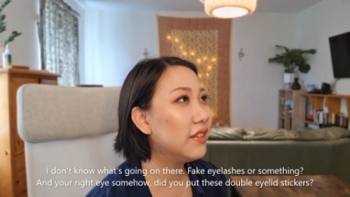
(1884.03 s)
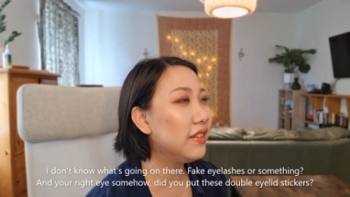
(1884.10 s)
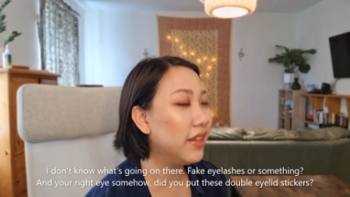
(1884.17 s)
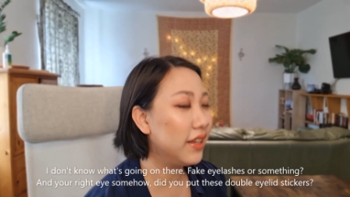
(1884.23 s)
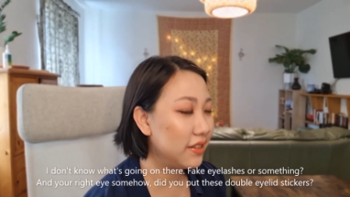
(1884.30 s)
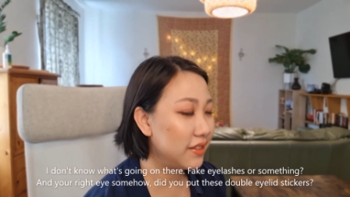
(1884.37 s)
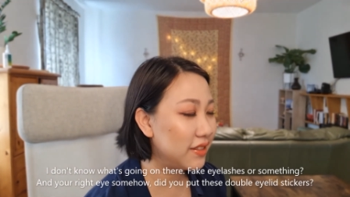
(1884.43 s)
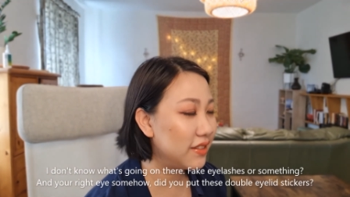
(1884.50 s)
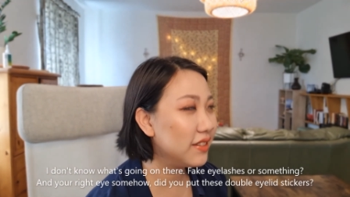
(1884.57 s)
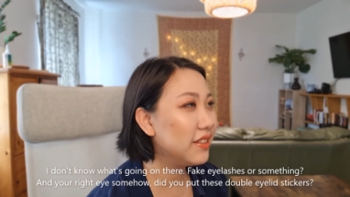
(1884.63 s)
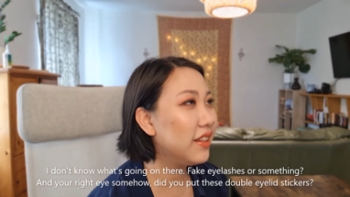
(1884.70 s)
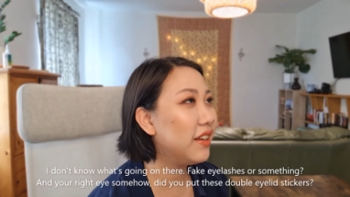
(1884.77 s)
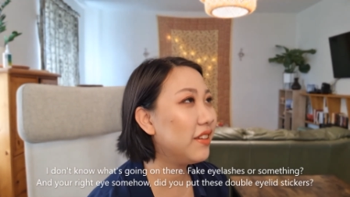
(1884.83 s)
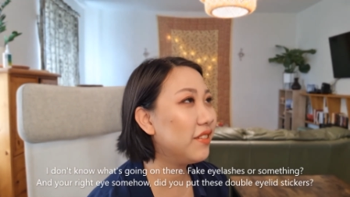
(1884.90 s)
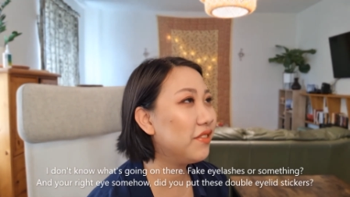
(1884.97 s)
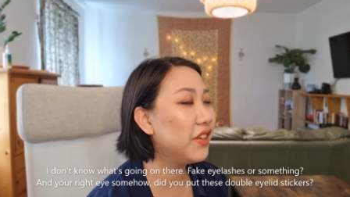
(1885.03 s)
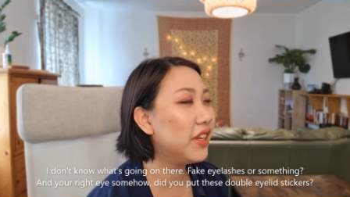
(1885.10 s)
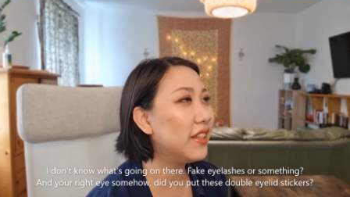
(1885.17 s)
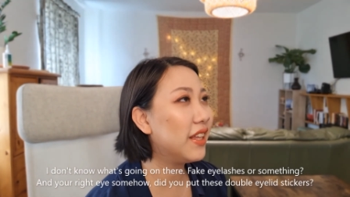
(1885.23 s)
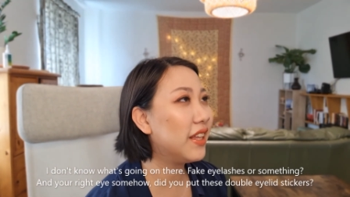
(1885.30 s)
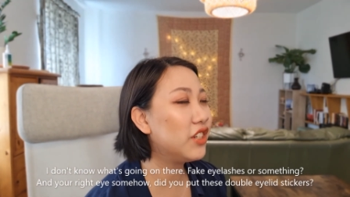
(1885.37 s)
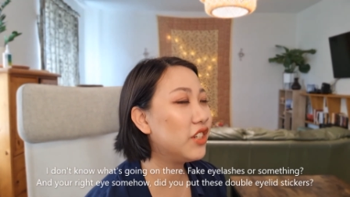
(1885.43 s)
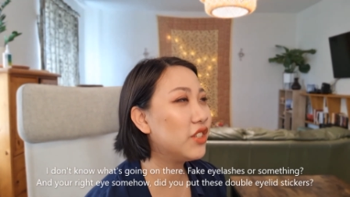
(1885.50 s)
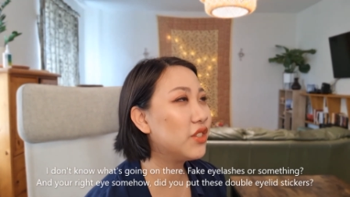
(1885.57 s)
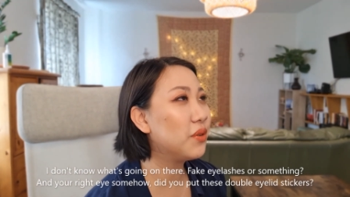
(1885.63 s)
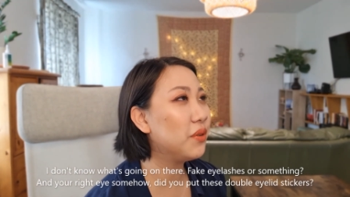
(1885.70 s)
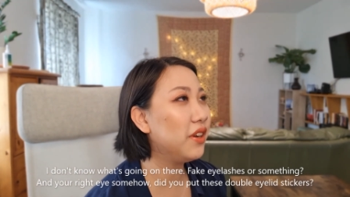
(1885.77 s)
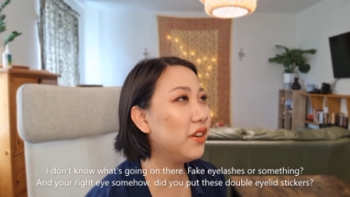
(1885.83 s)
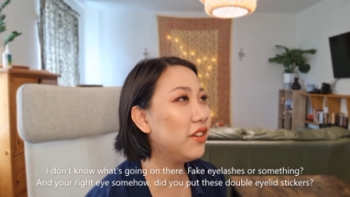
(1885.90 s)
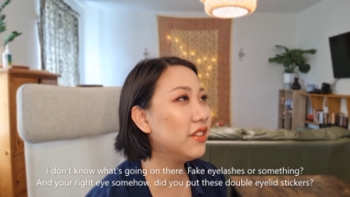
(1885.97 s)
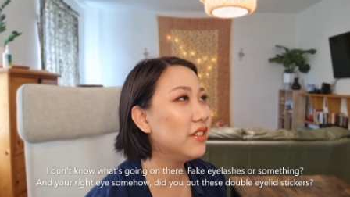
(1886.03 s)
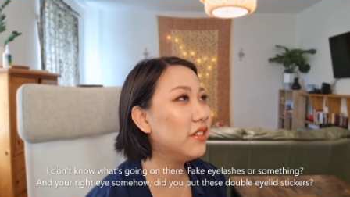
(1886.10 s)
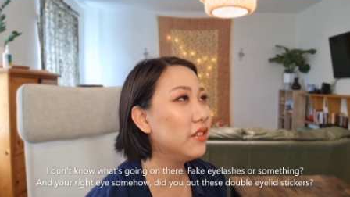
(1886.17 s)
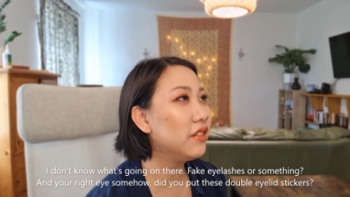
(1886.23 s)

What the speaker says: Yes, there are fake lashes going on.